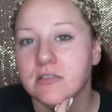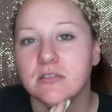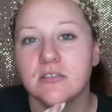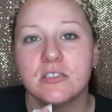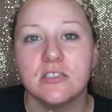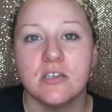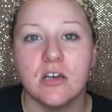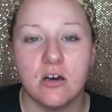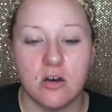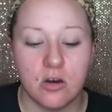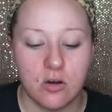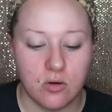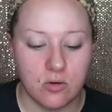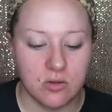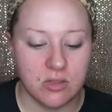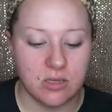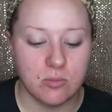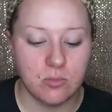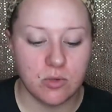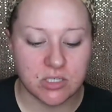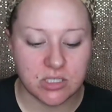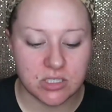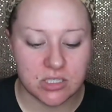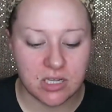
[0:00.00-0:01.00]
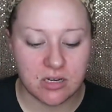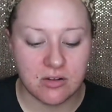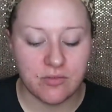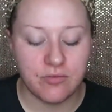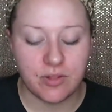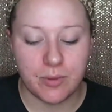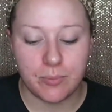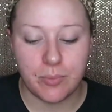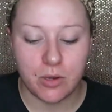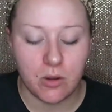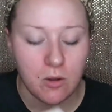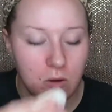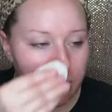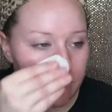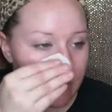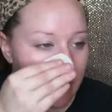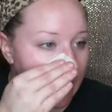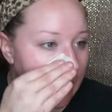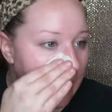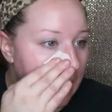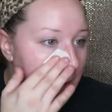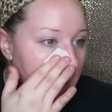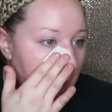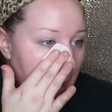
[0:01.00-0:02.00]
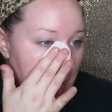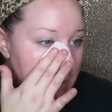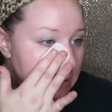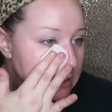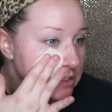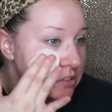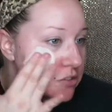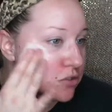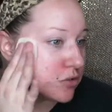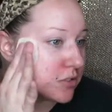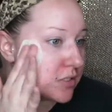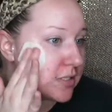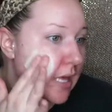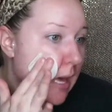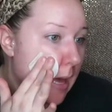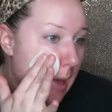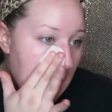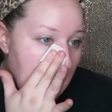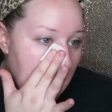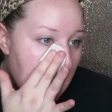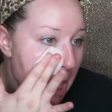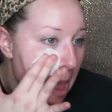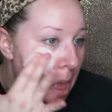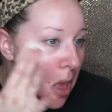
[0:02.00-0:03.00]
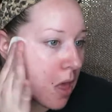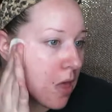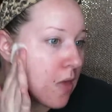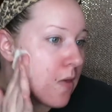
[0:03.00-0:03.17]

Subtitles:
So then we're just gonna flip it over and just use that